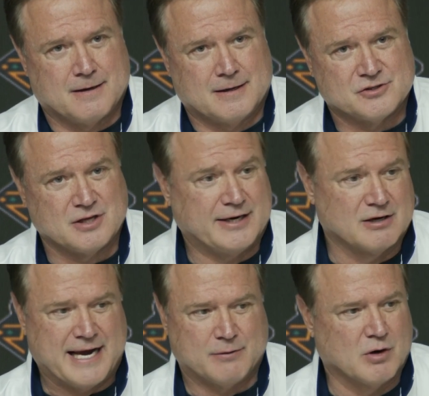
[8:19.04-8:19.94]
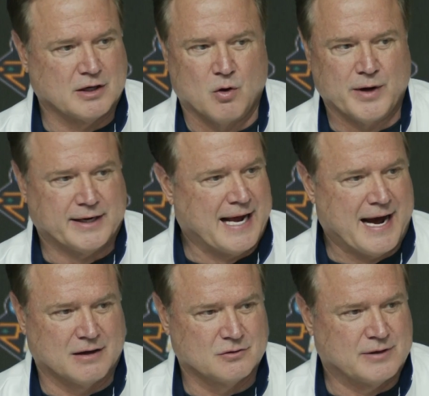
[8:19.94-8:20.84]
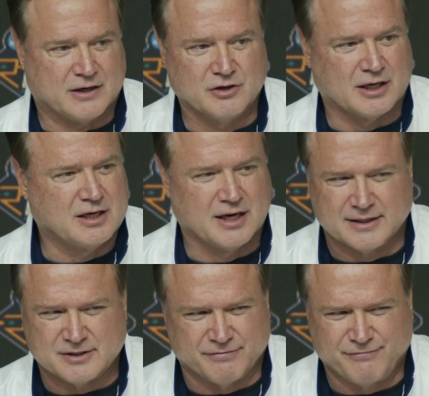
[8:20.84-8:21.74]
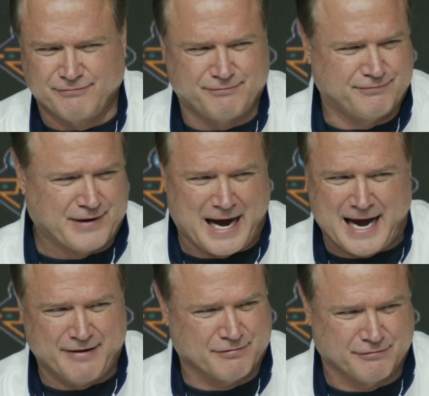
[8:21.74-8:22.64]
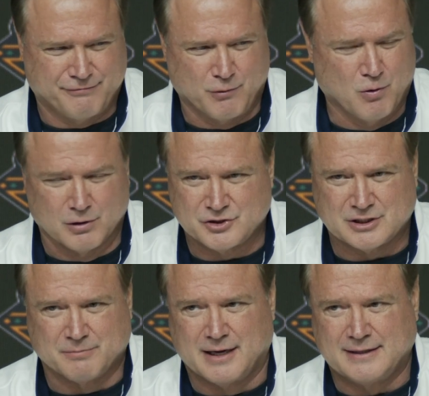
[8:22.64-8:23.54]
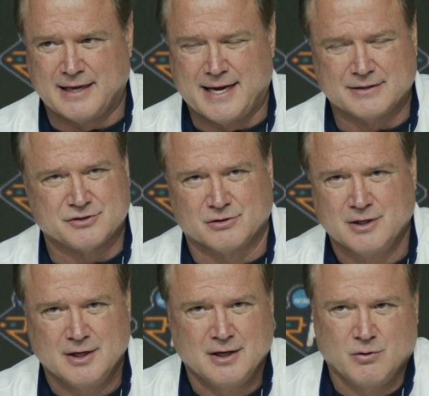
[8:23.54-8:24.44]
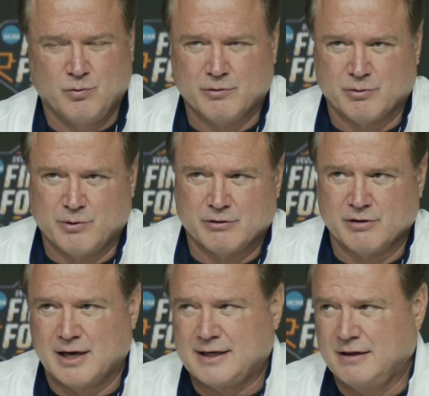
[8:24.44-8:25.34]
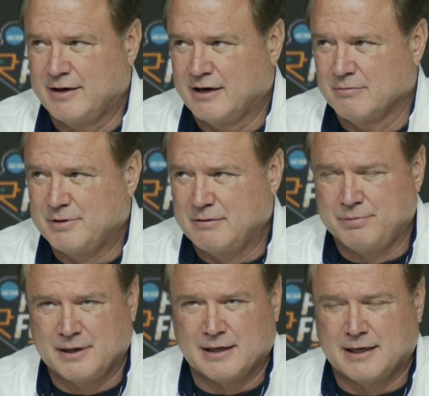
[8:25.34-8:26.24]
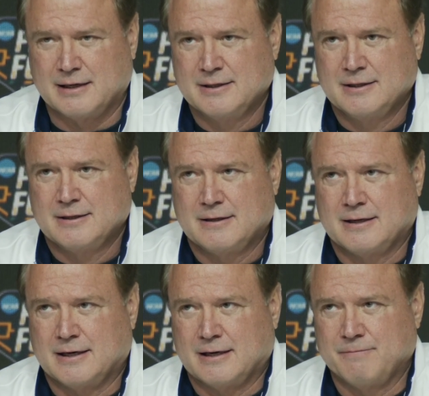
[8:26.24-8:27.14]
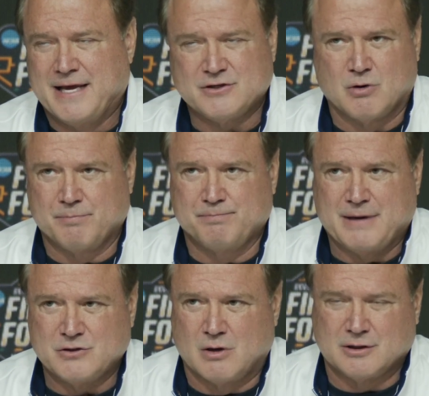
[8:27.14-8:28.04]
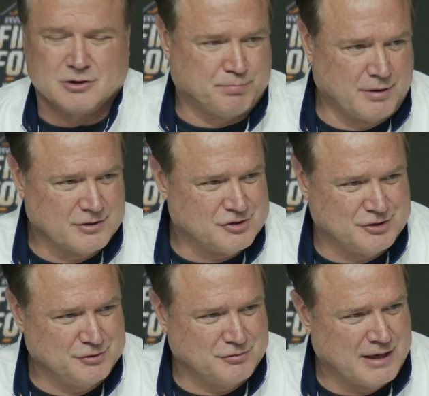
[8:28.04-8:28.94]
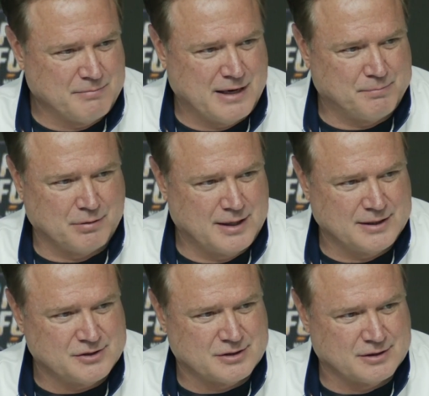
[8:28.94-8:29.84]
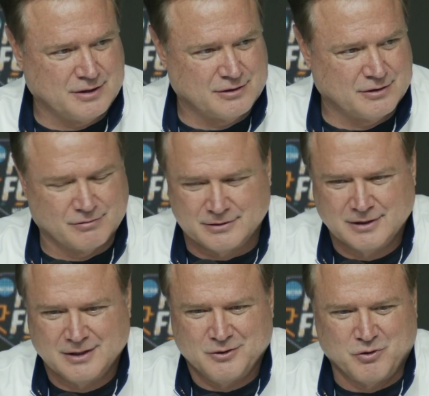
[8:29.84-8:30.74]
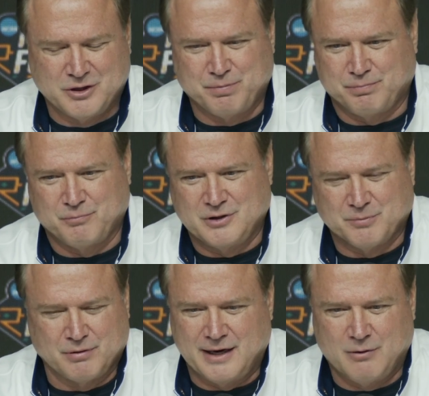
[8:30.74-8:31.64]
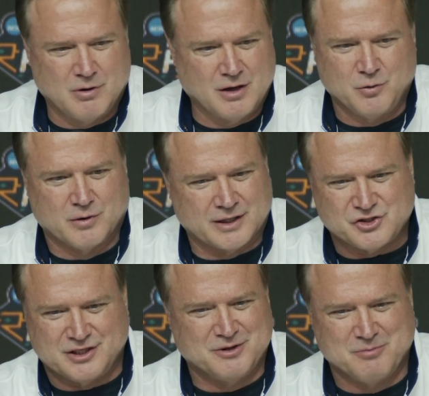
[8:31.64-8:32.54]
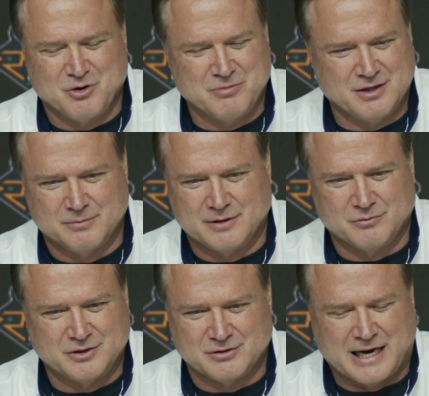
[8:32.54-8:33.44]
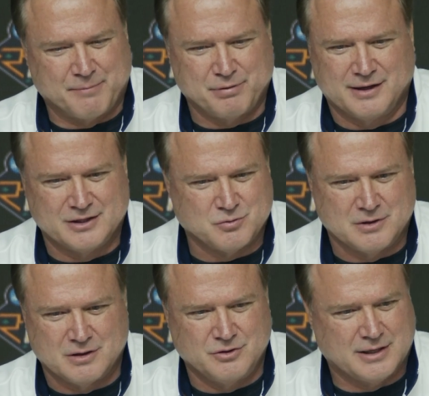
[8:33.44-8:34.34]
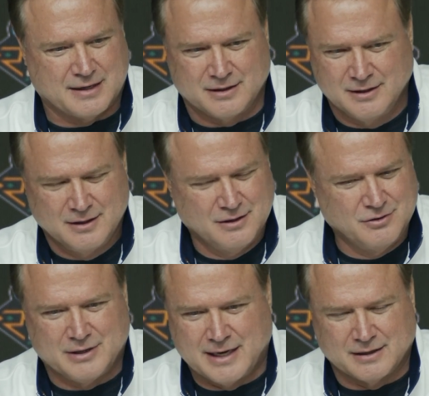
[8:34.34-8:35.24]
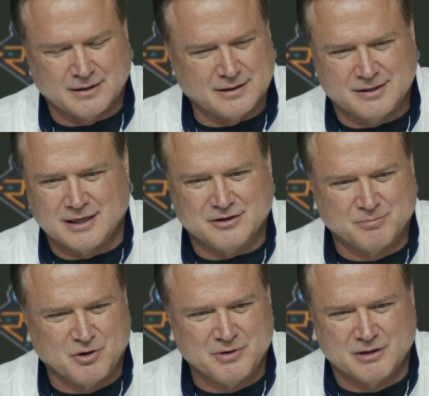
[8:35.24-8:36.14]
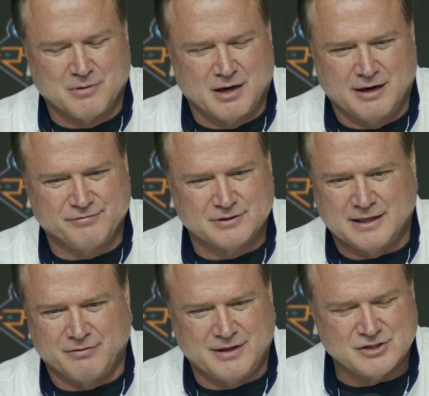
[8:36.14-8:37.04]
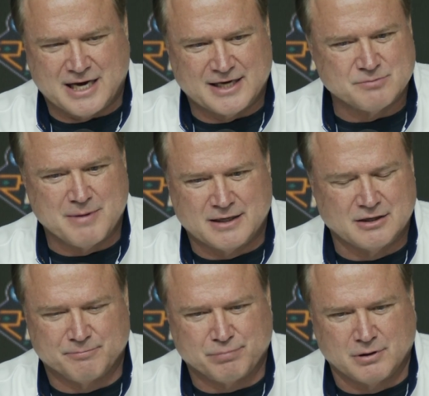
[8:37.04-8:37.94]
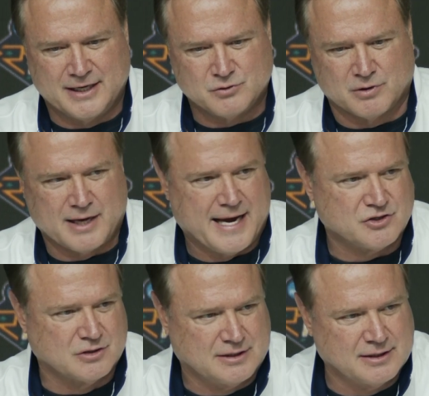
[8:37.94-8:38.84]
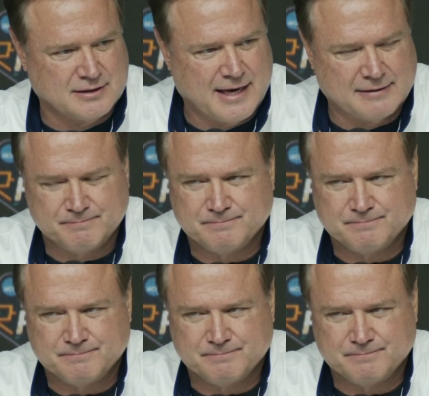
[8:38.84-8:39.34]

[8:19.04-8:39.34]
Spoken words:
Slater had one go in and out that could have cut it to five or four or something like that. So we were lucky there. But that's what good players do. They make plays. You know, when you're playing well, you want to extend the momentum, and when you're not playing as well, you gotta cut the momentum off. And these guys made enough plays where they actually did that.